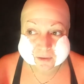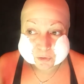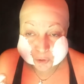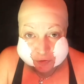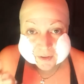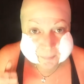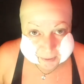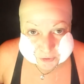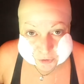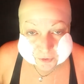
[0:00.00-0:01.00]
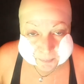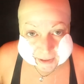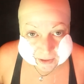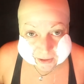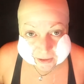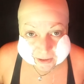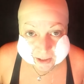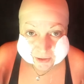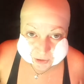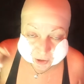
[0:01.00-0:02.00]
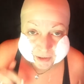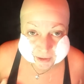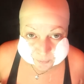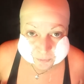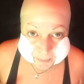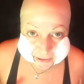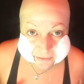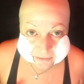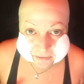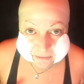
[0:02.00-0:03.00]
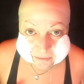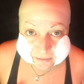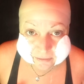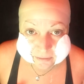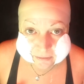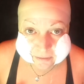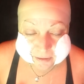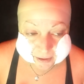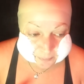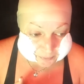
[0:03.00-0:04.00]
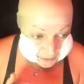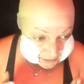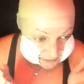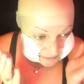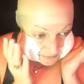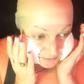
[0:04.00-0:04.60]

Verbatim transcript: looked at pictures of Peanut and thought he was pink. I'm like,